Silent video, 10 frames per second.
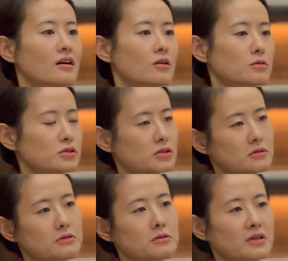or
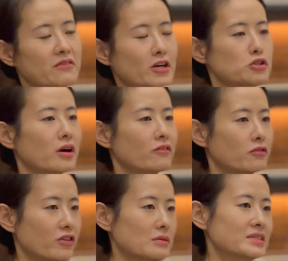if I travel
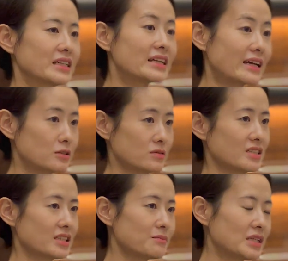from city A to
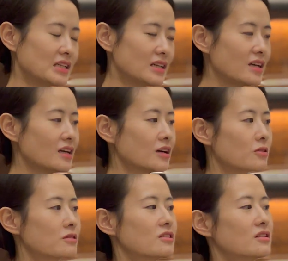city B,
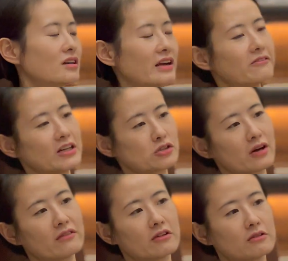or if I
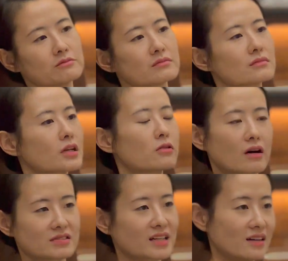travel
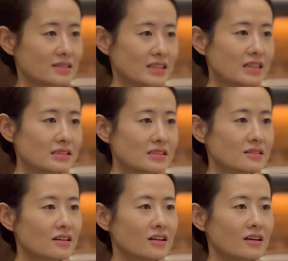cross continents.
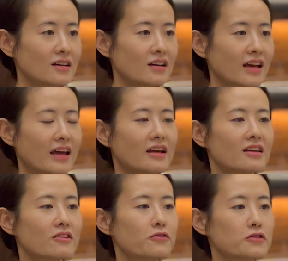And
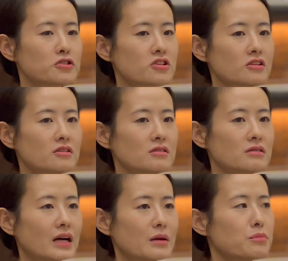in the future,
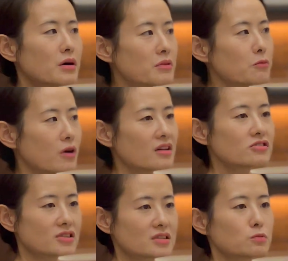I probably want
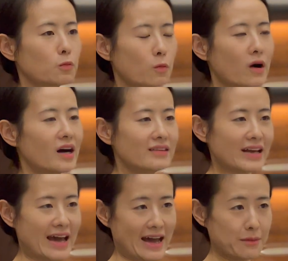just one
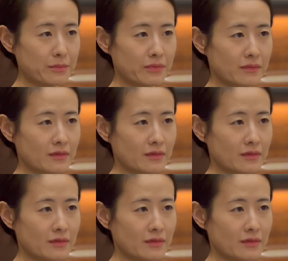app,